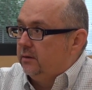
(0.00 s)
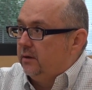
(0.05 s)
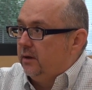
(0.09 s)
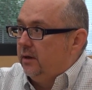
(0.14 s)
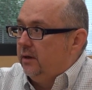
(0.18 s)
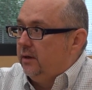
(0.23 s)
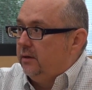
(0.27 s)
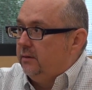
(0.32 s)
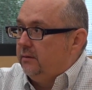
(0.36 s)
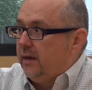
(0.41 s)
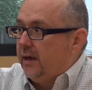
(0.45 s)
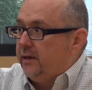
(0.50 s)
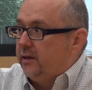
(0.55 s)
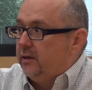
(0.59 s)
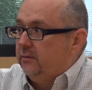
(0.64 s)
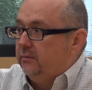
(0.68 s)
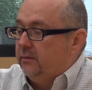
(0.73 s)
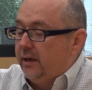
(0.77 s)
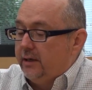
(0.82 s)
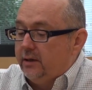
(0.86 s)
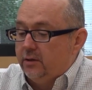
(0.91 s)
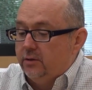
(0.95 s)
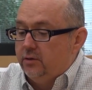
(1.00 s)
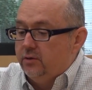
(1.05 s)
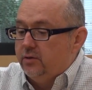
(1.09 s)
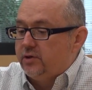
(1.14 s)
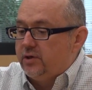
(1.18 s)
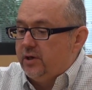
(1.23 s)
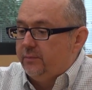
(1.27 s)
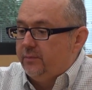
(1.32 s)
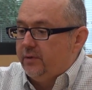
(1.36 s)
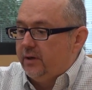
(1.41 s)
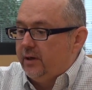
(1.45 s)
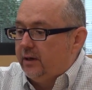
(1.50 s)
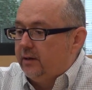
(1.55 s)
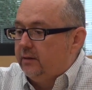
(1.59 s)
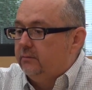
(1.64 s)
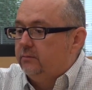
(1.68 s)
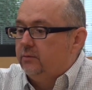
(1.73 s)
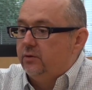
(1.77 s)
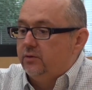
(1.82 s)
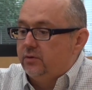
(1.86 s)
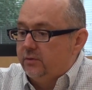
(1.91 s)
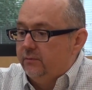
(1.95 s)
I can do something, I
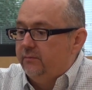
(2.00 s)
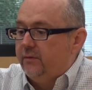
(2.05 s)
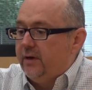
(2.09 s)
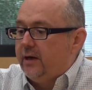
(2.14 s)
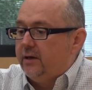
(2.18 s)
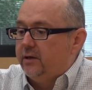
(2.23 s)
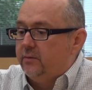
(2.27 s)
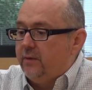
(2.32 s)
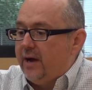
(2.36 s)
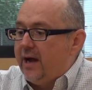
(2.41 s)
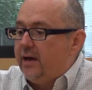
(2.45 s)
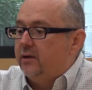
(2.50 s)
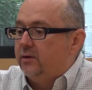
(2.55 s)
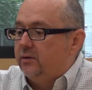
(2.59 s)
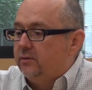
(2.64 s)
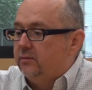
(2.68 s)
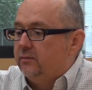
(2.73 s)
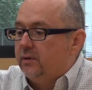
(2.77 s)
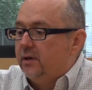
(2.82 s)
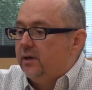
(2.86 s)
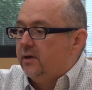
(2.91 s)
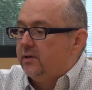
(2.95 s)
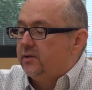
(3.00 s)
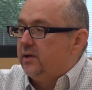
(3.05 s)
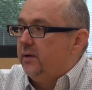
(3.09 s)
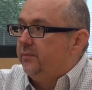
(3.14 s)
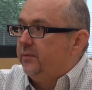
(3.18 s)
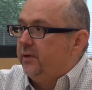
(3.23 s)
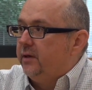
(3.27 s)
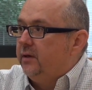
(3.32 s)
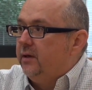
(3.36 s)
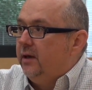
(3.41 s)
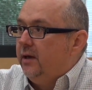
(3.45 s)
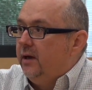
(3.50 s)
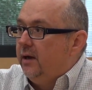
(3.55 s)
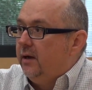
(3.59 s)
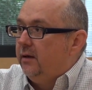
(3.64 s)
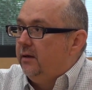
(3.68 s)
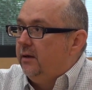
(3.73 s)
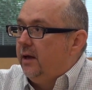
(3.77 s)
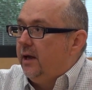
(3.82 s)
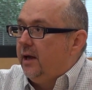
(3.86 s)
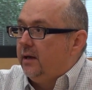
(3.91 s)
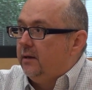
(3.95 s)
can do some value added to something,
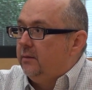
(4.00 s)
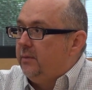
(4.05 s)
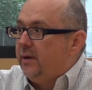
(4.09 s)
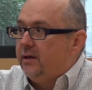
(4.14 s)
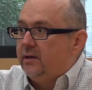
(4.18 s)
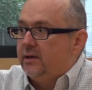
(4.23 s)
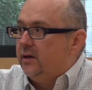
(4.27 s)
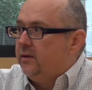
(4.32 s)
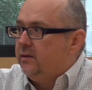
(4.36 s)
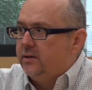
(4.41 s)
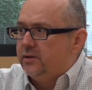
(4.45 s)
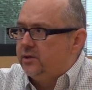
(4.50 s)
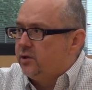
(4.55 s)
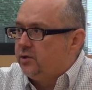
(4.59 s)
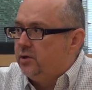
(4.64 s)
and in many times it's